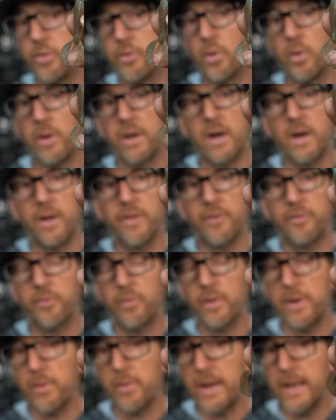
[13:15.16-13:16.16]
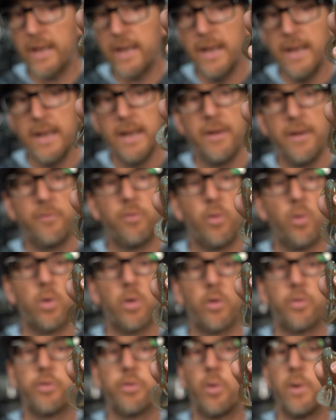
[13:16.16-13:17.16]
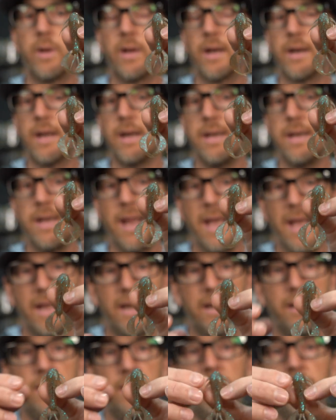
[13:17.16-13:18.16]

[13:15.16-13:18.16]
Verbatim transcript: throwing on the free rig, for throwing on a Ned,